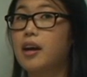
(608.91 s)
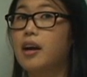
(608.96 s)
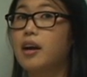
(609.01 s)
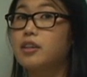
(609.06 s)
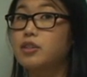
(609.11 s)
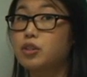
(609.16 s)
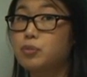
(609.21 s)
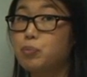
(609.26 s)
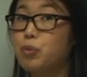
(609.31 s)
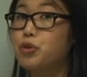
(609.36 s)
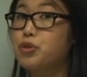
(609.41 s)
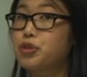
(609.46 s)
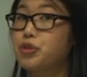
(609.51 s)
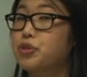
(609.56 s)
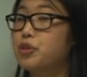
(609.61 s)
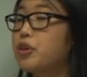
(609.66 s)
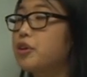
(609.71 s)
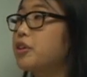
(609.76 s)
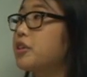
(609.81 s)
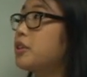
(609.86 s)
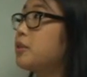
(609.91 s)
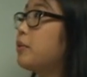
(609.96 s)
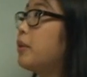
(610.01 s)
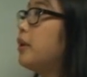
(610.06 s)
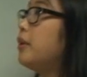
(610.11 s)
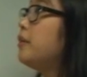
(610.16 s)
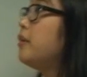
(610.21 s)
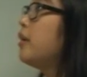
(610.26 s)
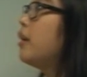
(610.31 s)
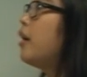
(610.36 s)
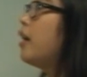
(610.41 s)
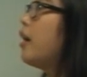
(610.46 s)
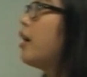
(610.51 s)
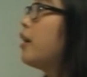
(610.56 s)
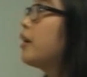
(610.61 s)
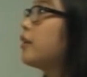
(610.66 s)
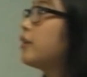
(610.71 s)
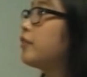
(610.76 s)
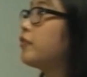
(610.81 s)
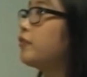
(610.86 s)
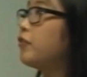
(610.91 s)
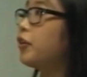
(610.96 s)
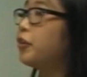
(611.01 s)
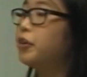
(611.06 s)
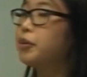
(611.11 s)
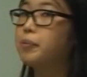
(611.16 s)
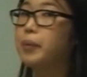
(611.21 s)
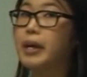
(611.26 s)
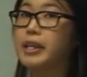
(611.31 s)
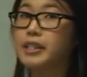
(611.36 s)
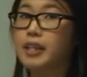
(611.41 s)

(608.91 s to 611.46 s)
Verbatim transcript: uh, most strongest one, followed by